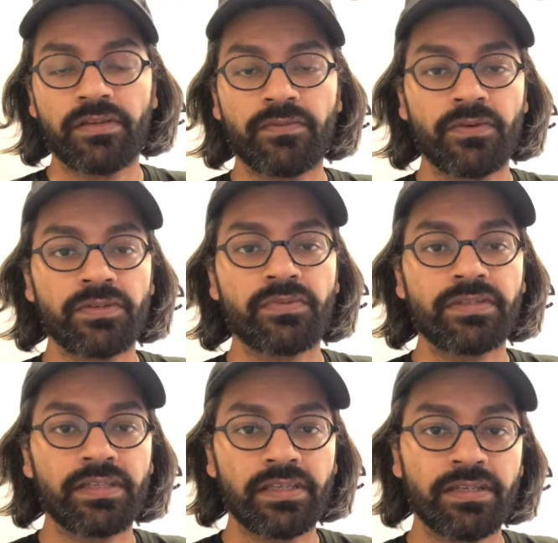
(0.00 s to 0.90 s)
Of course,
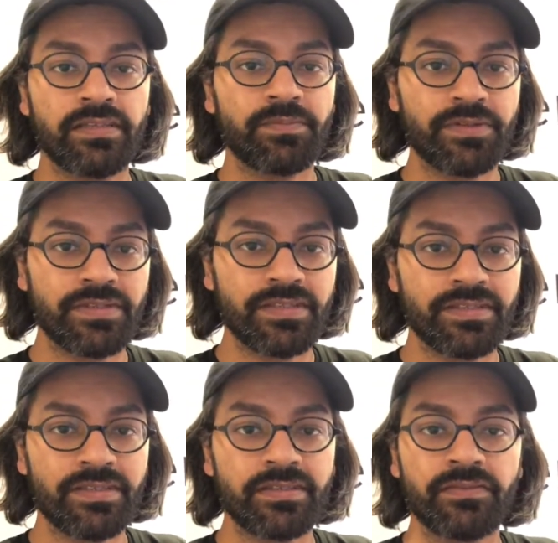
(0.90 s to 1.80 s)
resilience and
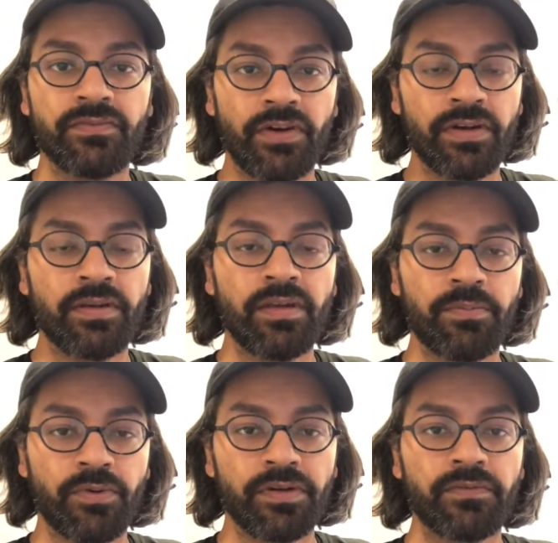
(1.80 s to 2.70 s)
persistence is very
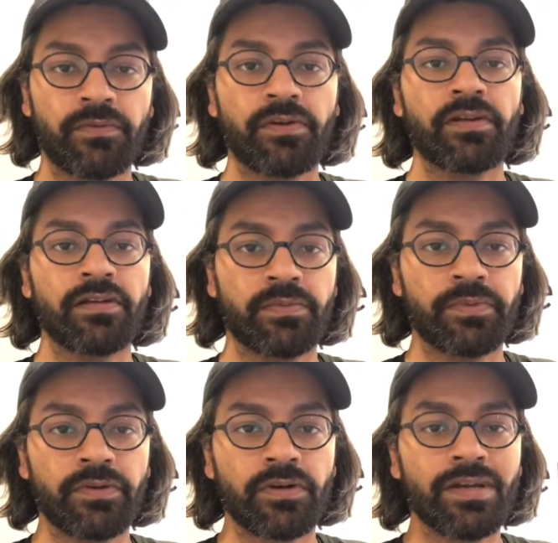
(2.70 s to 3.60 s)
important for an
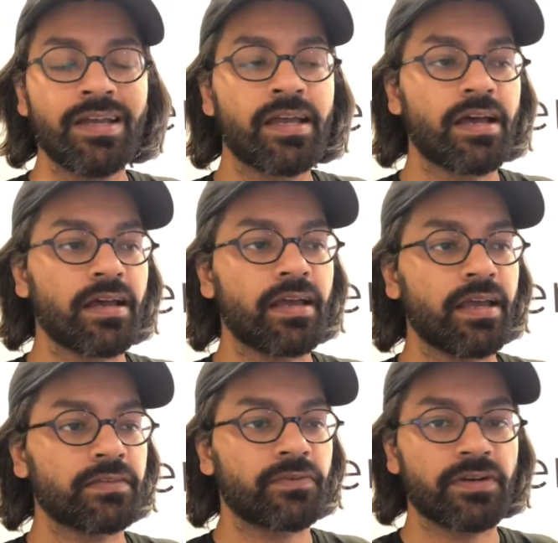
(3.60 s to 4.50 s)
entrepreneur uh,
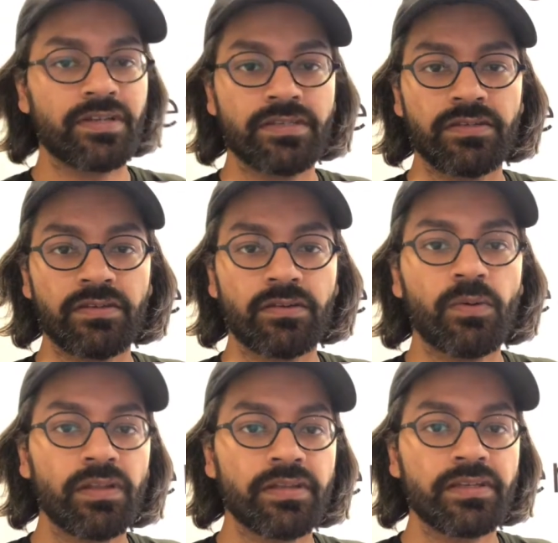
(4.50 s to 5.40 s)
as far as you know
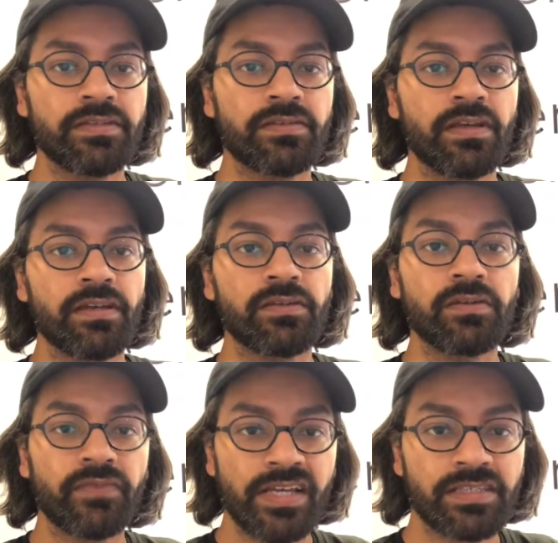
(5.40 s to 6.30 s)
qualities uh, to
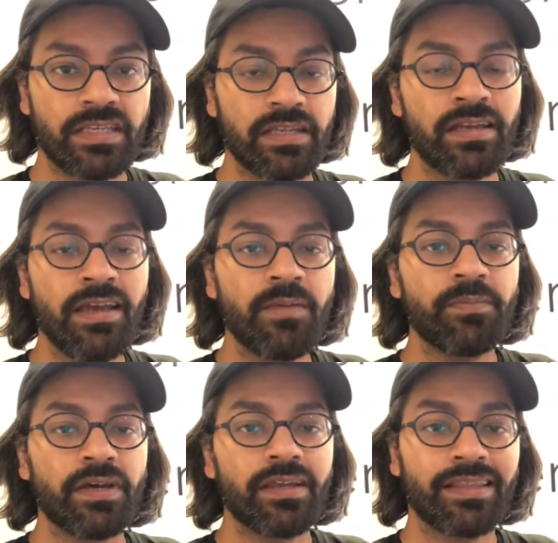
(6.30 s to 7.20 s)
invest in,
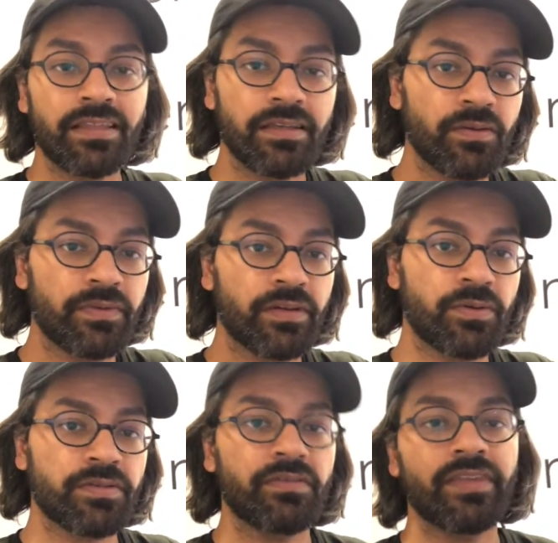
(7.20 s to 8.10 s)
but I think that over the
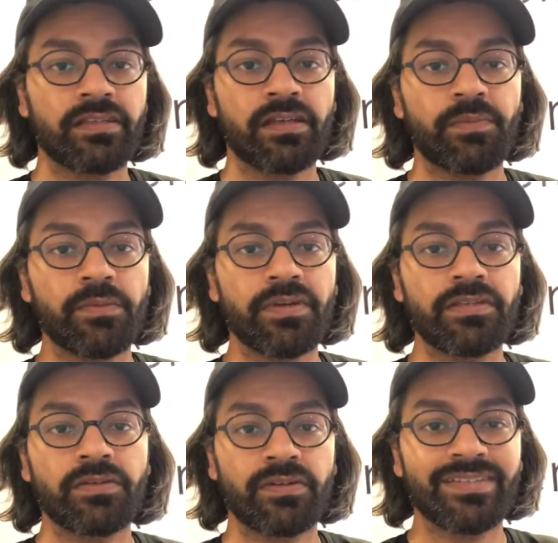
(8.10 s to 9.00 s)
course of the next couple of
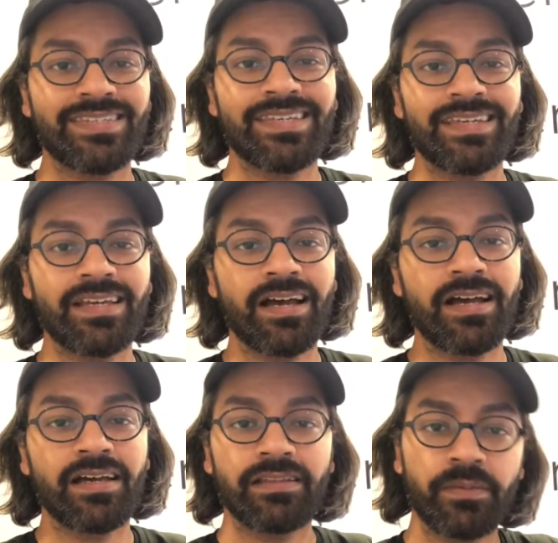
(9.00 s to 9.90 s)
minutes, you're going to see
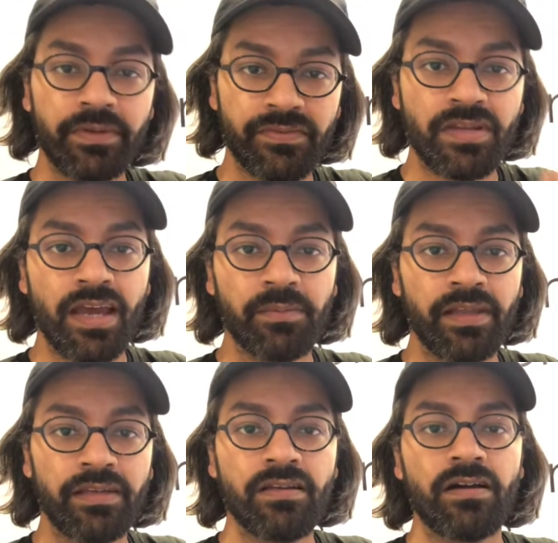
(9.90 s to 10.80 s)
uh, a little bit of
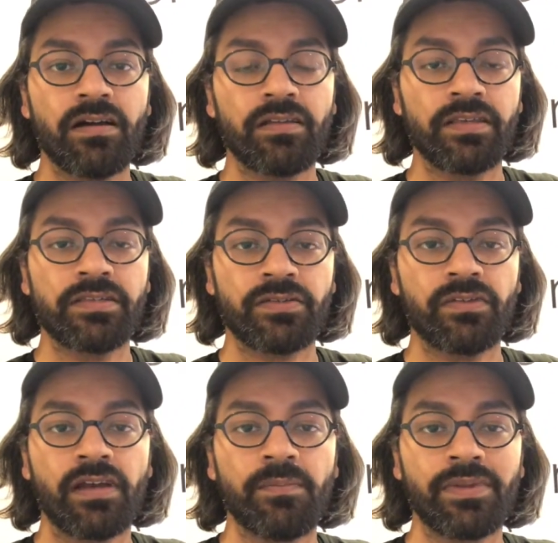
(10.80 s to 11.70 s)
timeline uh, on the history of
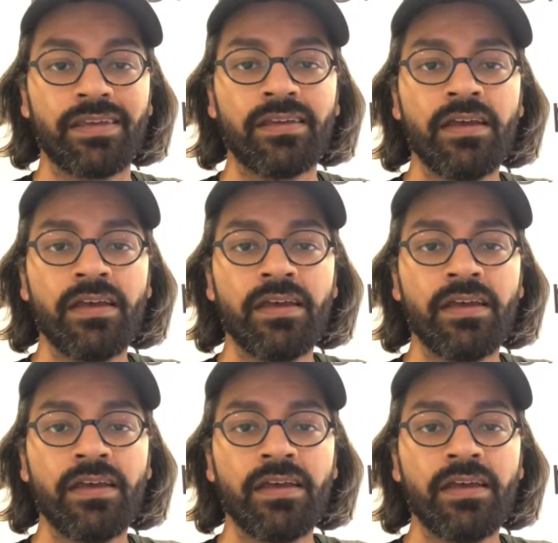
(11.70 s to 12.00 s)
the company,